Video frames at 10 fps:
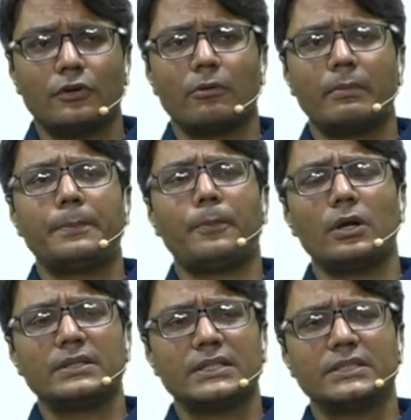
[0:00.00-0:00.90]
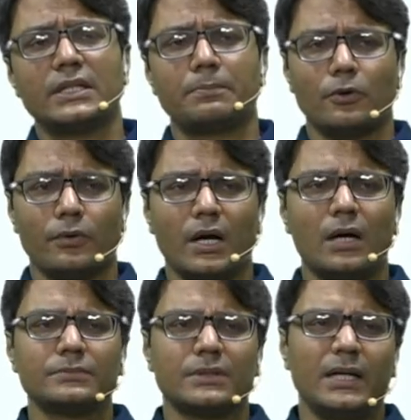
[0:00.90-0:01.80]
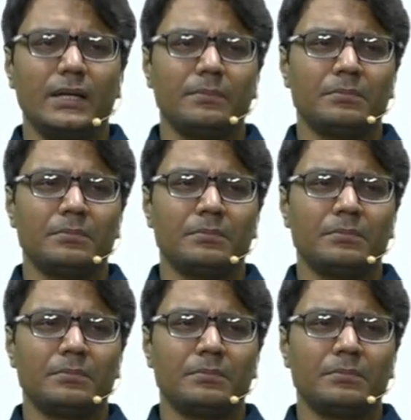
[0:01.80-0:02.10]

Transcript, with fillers: government policies and programs, and